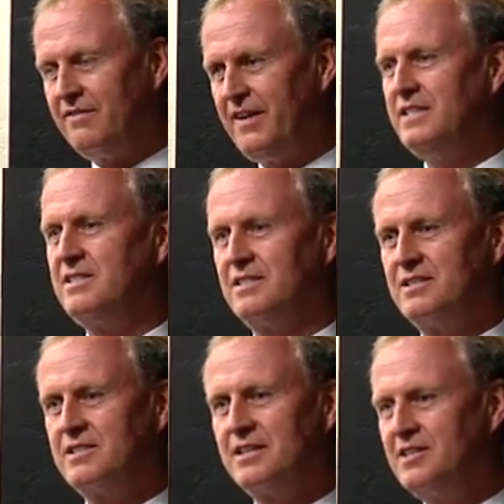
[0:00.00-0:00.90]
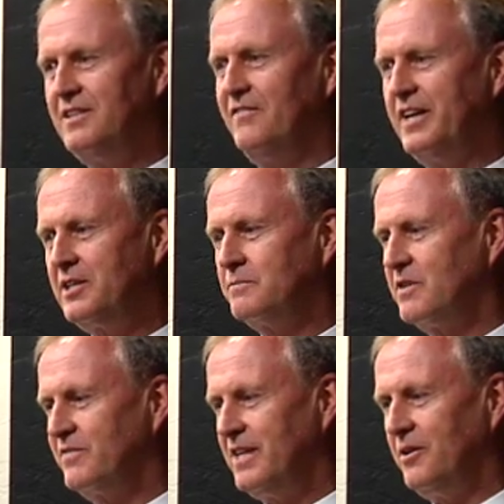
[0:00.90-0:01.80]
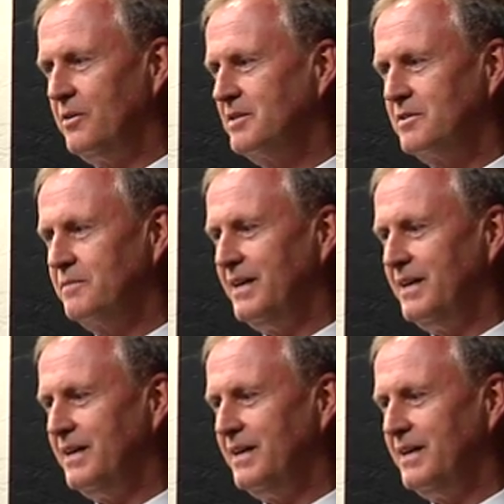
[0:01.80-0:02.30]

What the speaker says: faces to the victims of terrorism,